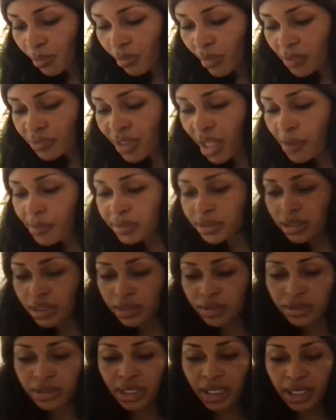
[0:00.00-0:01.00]
that was a little
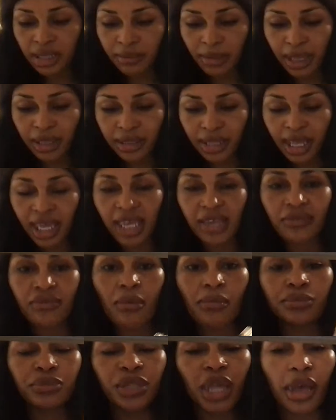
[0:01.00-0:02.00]
day in my life.
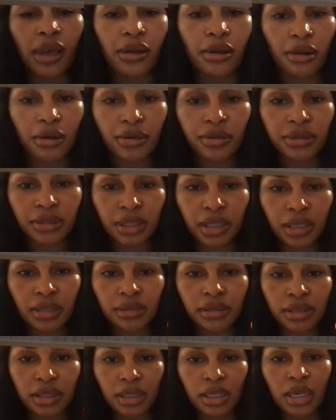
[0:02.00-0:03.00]
That whole thing
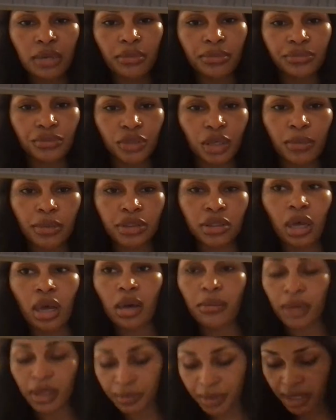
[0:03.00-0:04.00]
took up almost all
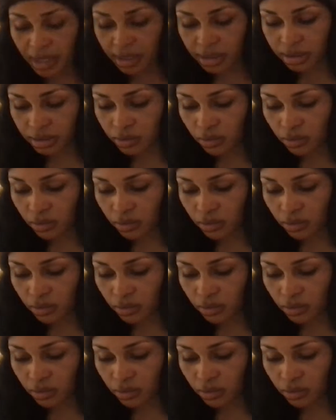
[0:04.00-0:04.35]
my pace.